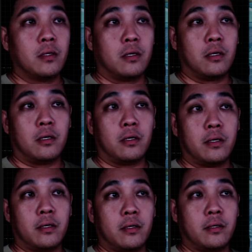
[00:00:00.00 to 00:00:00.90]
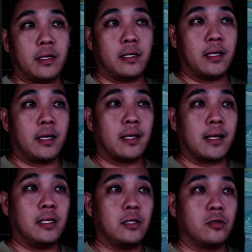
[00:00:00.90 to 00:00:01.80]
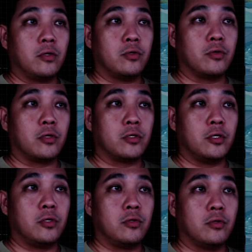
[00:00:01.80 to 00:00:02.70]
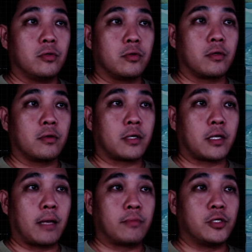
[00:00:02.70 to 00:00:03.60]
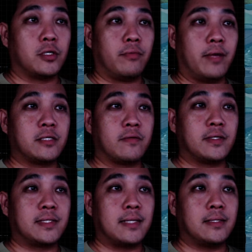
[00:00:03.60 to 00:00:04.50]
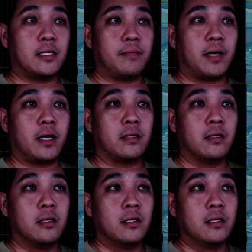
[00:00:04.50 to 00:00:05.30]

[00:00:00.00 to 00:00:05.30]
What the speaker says: and they are likely going to continue to capture the rest of the center part,